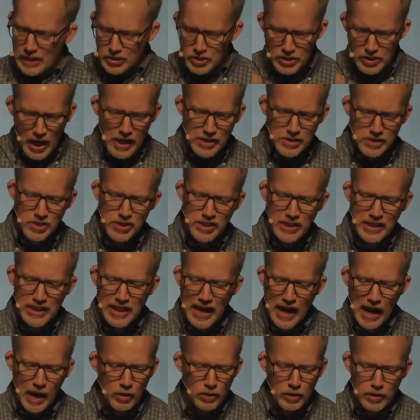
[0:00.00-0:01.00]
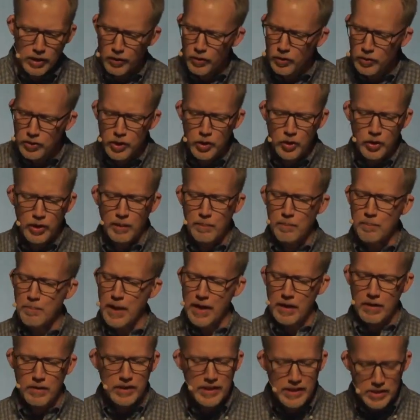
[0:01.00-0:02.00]
It's not seeing how little you
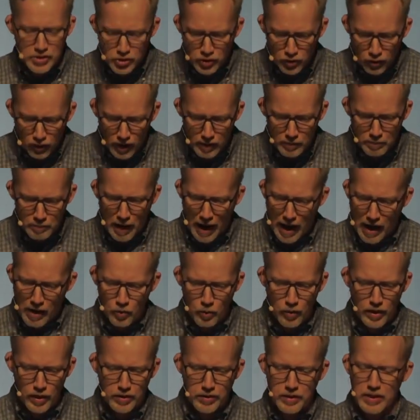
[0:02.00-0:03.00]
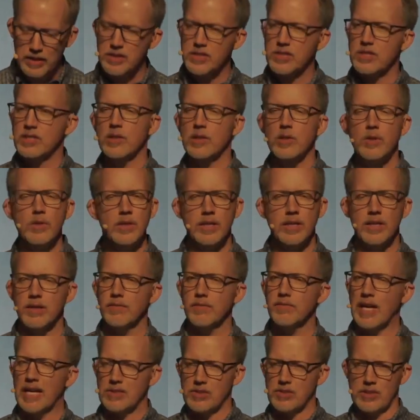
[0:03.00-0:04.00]
can barely scrape by with and still
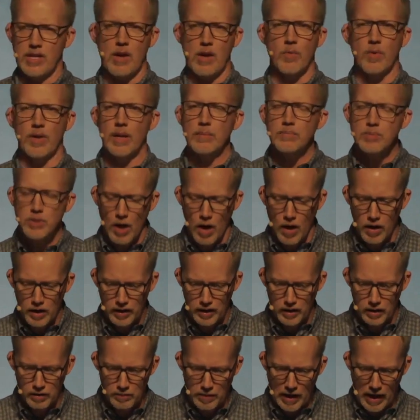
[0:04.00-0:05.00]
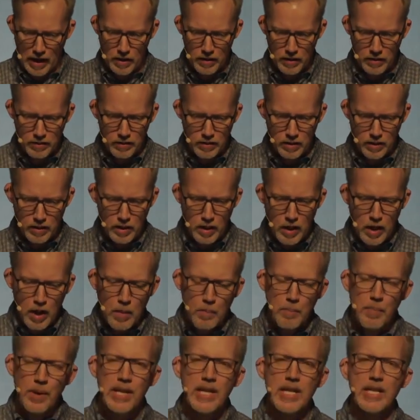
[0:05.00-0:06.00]
live. That's not what I'm talking about.
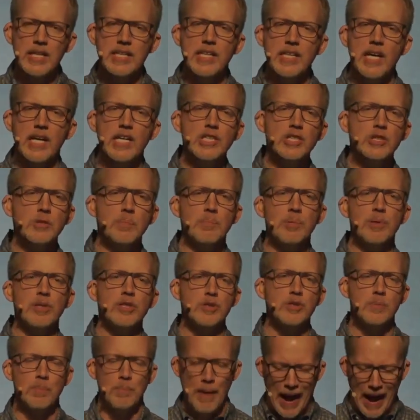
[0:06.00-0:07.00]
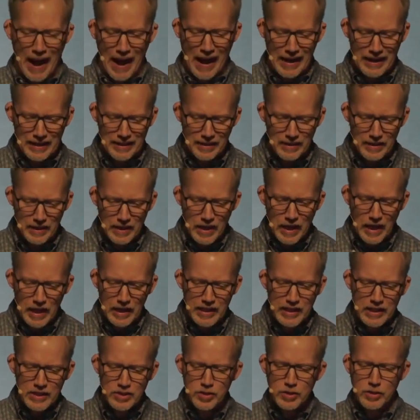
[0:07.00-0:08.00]
But it does push back
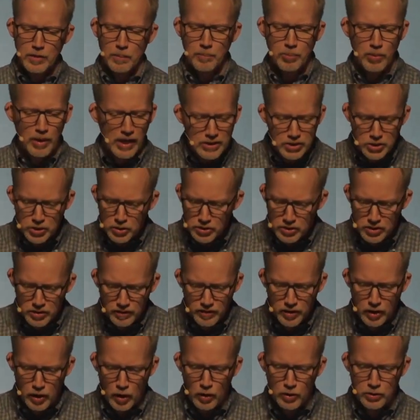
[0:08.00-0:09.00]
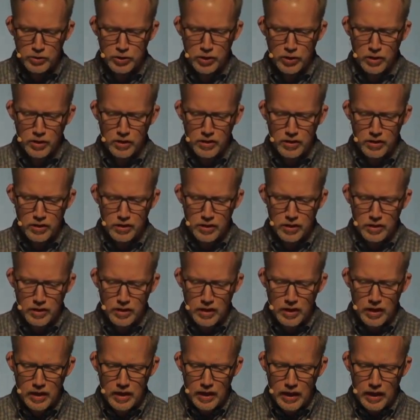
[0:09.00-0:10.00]
against the pressures of culture,
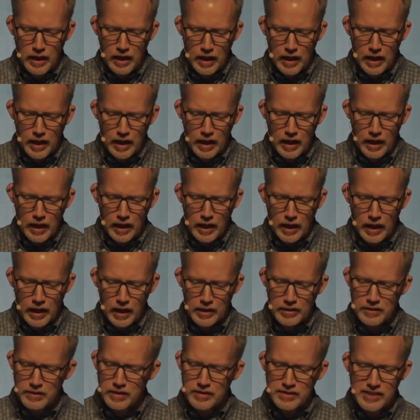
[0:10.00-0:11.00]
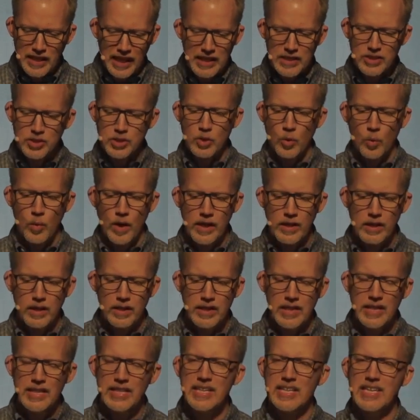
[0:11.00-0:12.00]
and it takes away
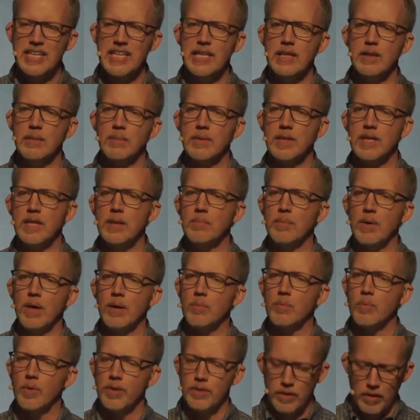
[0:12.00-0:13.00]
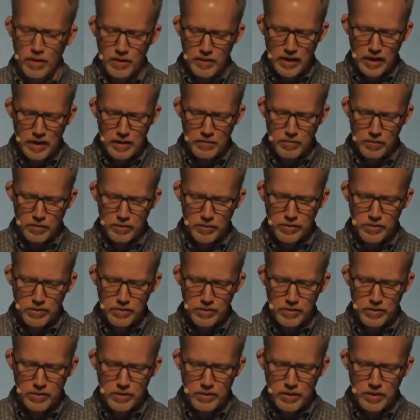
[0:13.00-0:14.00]
the need to keep, keep up with our
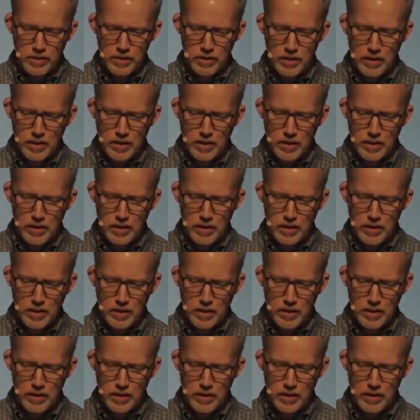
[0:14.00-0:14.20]
neighbors.